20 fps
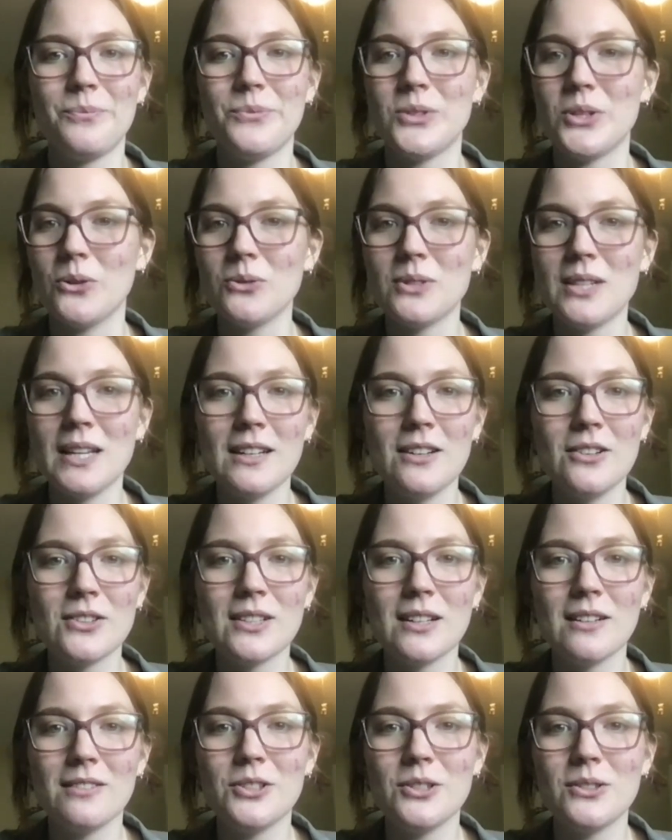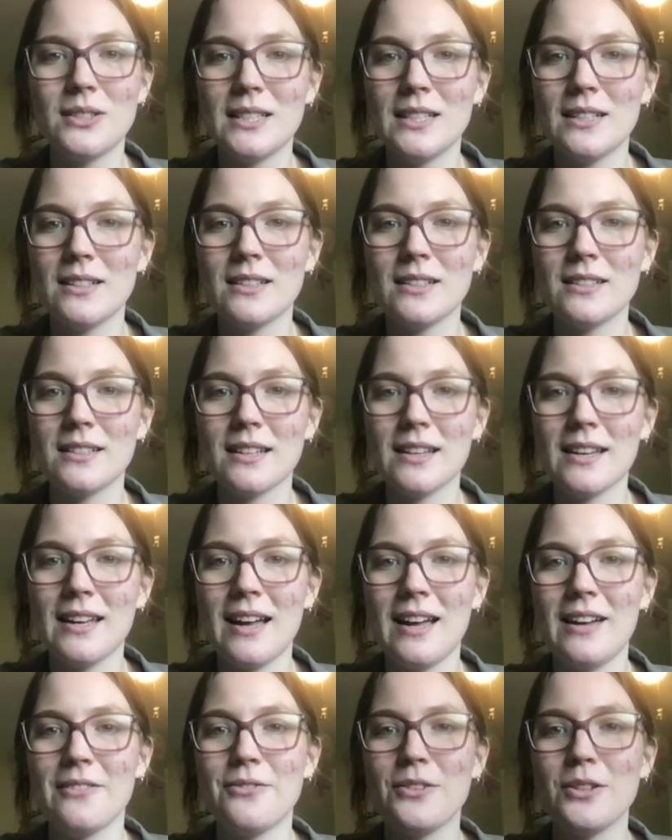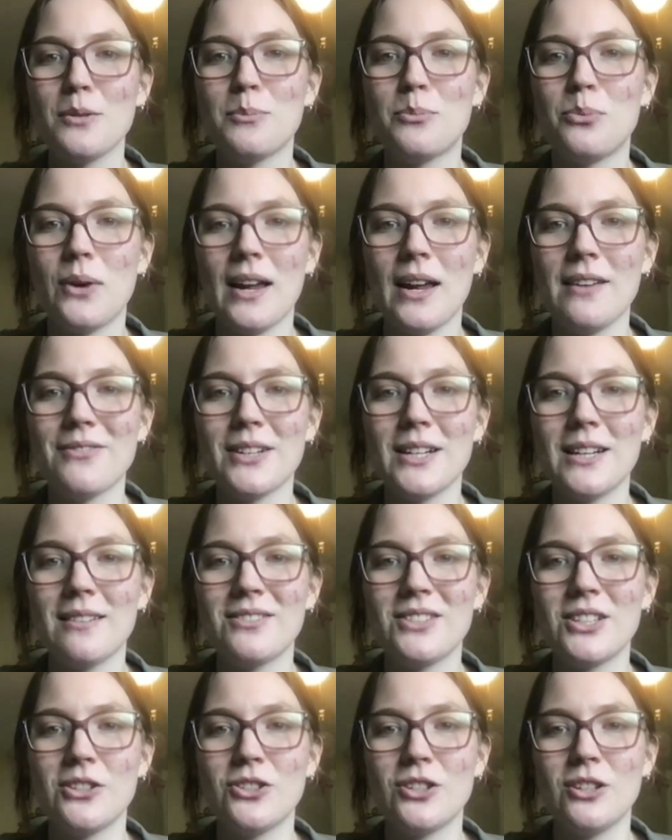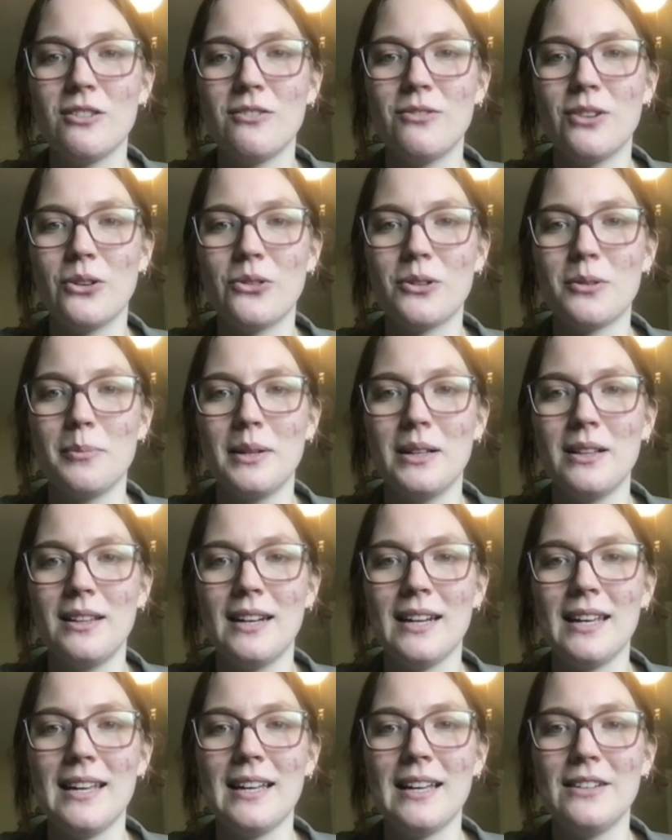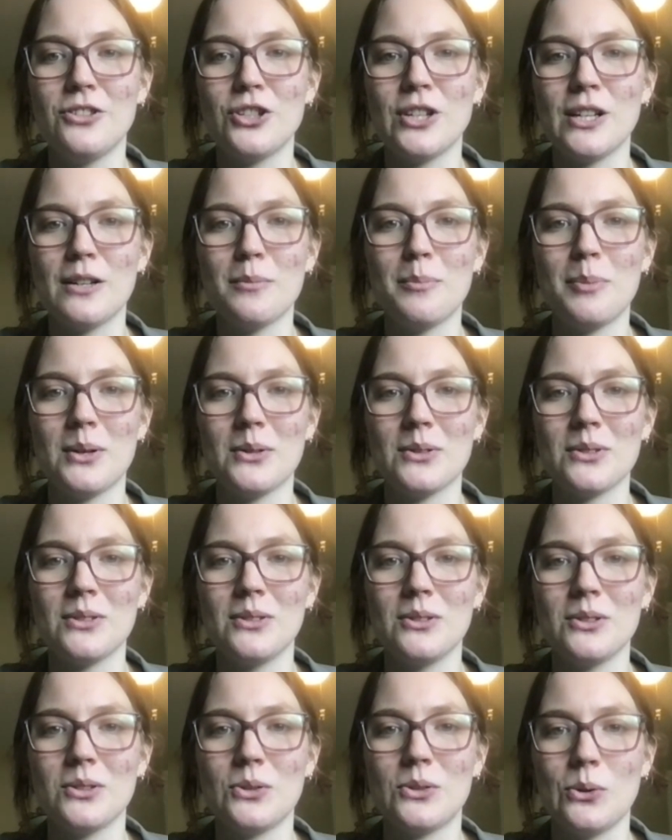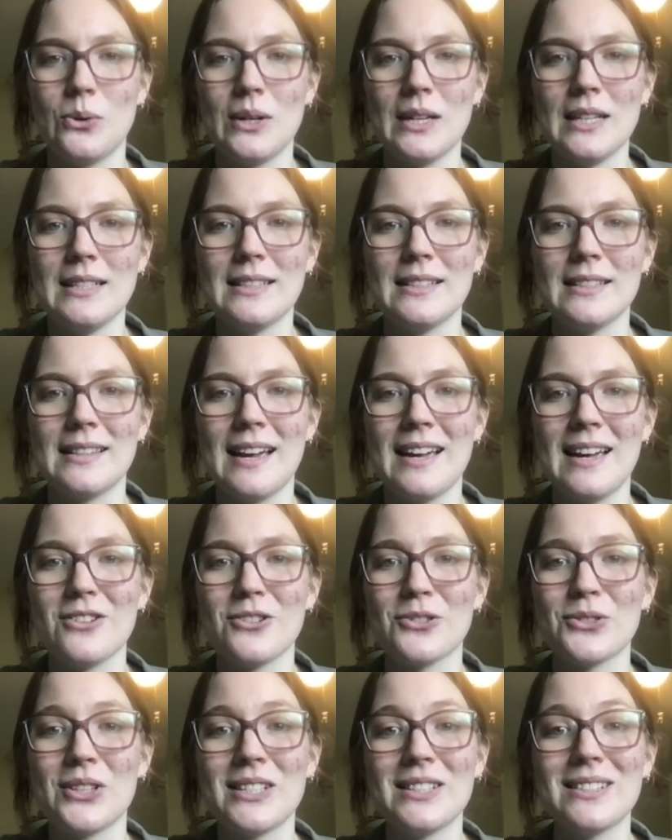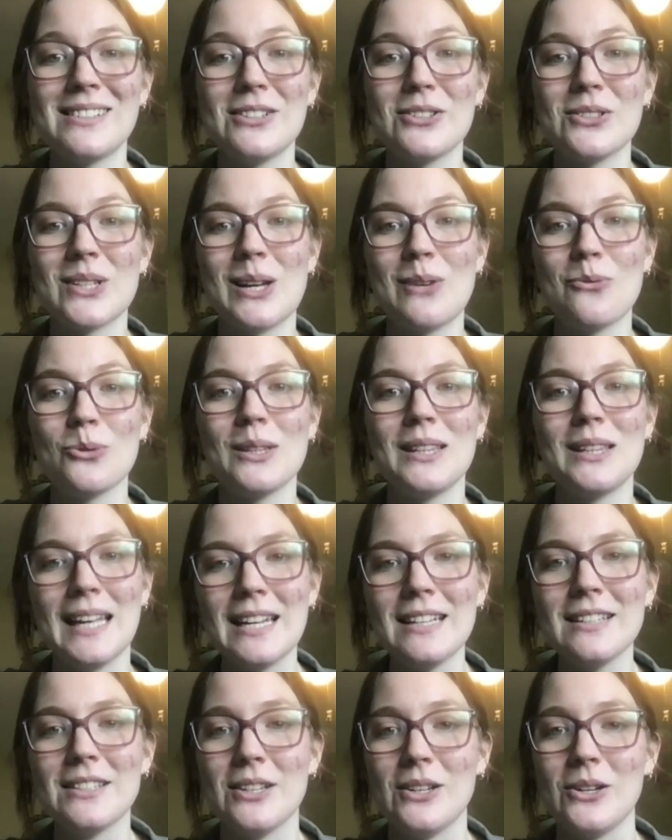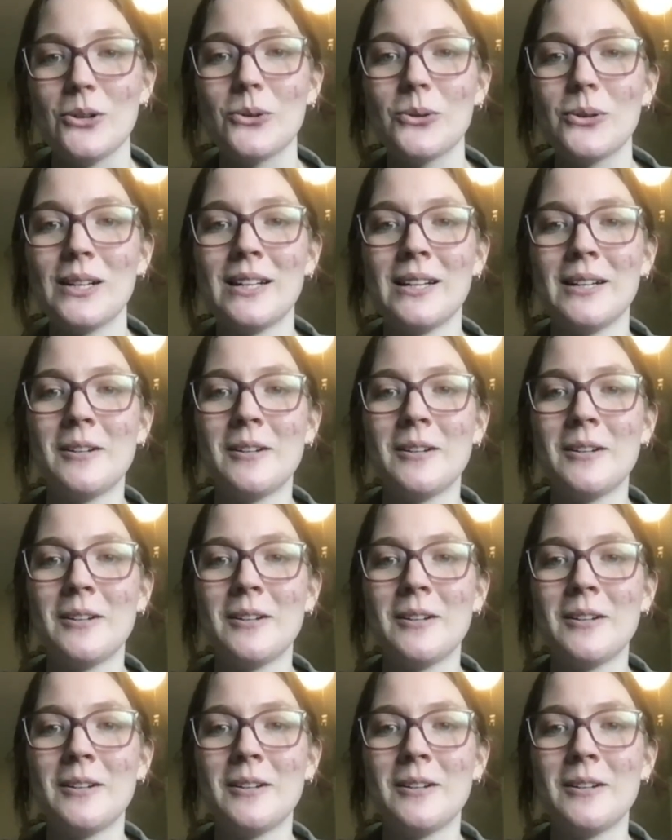Don't take yourself too seriously and feel brave enough to show vulnerability and share personal stories that your listeners can relate to.